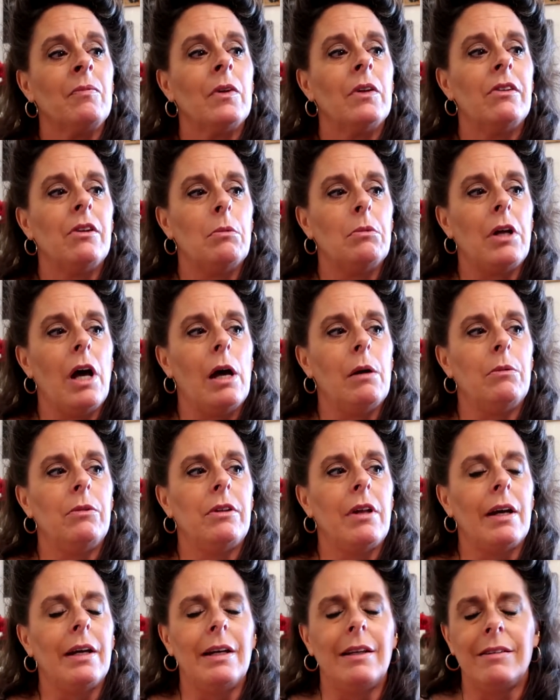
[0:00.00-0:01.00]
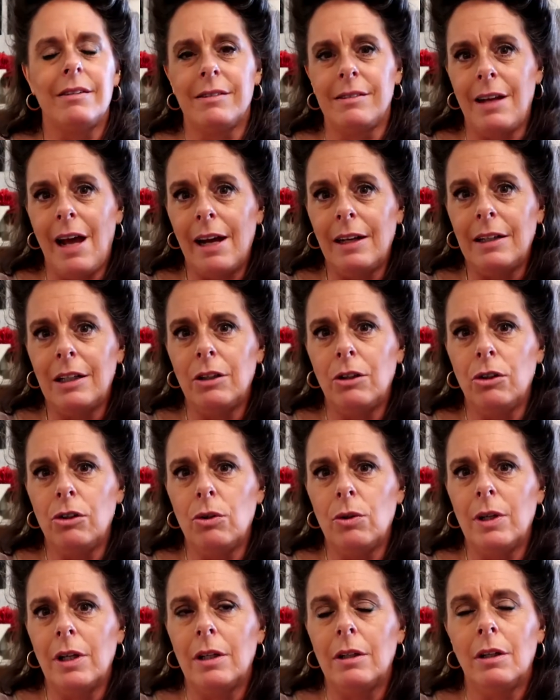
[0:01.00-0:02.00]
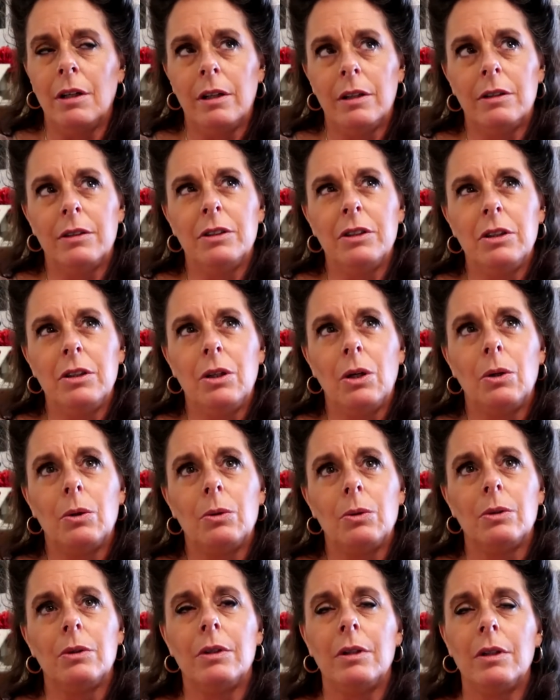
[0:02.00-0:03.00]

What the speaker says: Sometimes that gets stagnant, or you get a little, you know,